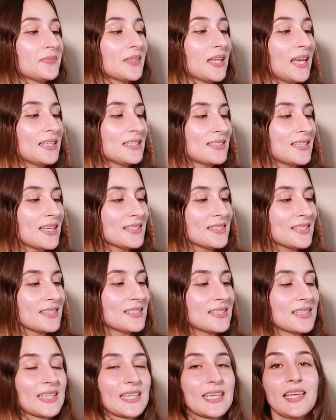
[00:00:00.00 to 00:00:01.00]
It says
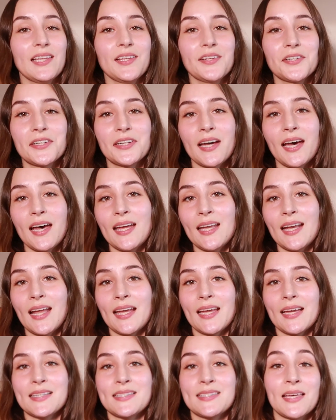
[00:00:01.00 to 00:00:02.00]
it's the killer cut. I
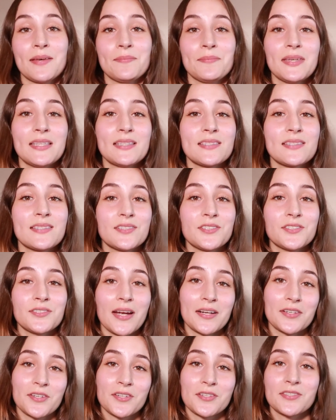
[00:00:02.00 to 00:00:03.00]
guess that means the
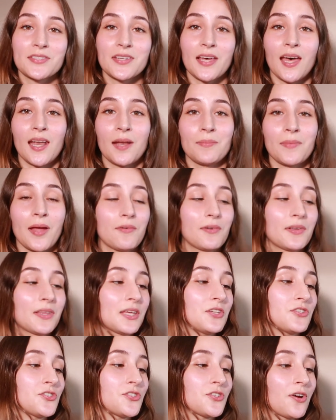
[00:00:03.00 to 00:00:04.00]
director's cut. I'm not
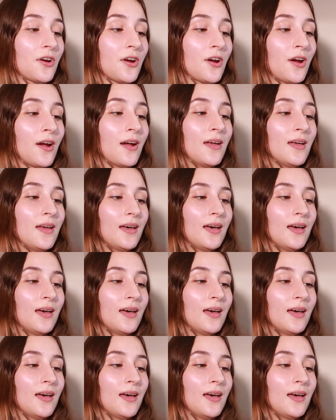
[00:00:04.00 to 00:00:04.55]
really sure.